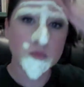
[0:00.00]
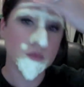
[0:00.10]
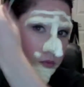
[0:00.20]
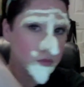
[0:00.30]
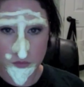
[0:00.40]

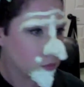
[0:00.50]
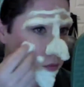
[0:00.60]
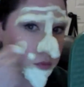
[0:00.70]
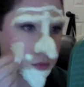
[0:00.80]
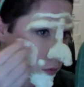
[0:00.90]
is the
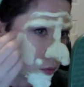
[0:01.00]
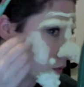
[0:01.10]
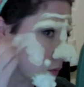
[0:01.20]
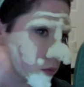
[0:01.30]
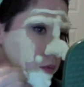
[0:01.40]
shade.
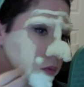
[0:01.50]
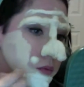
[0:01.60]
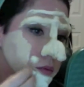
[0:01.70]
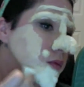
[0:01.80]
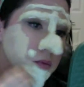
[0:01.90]

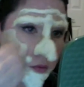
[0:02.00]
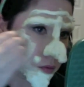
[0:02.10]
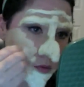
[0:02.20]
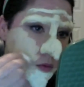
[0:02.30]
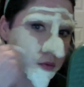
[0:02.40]

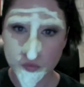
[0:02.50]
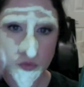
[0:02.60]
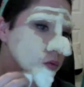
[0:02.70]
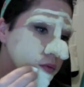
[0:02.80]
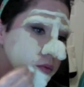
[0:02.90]
I purchased
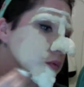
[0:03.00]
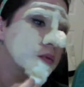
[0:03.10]
it a while